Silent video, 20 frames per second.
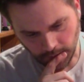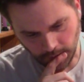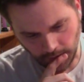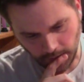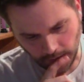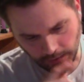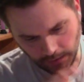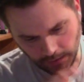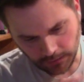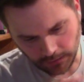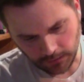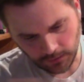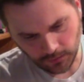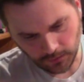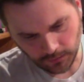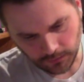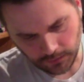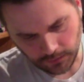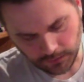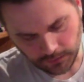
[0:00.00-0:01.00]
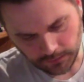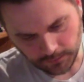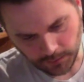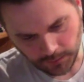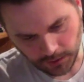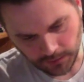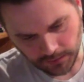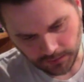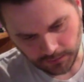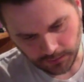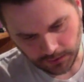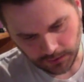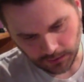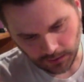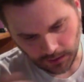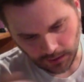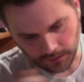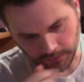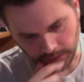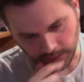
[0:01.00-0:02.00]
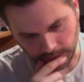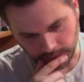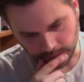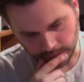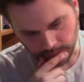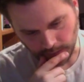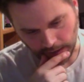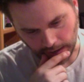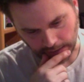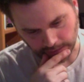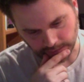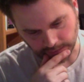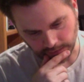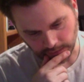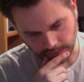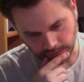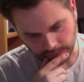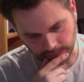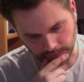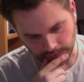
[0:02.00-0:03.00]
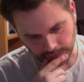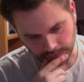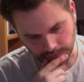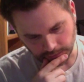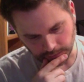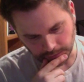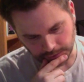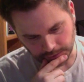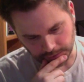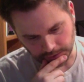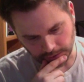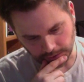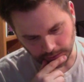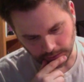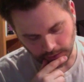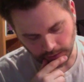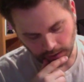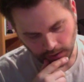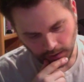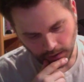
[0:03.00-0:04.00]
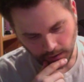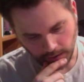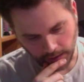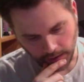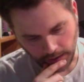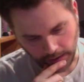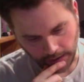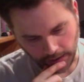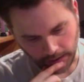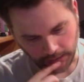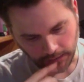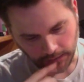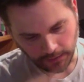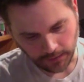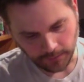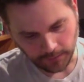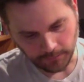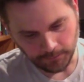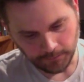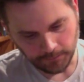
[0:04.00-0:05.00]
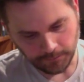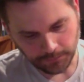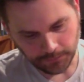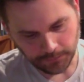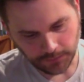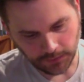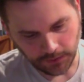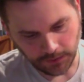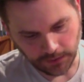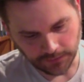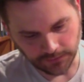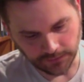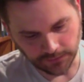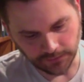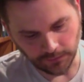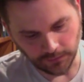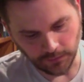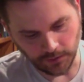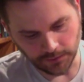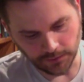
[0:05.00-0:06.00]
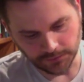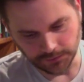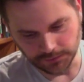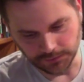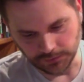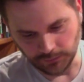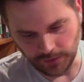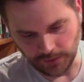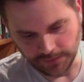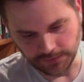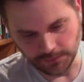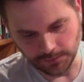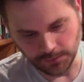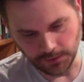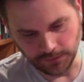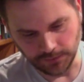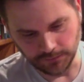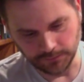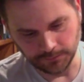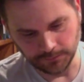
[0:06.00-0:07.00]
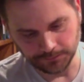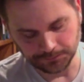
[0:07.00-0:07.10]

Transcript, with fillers: And then you know the part three, a lot of it is practicing the starch solution and um, gets into all sorts of recipes.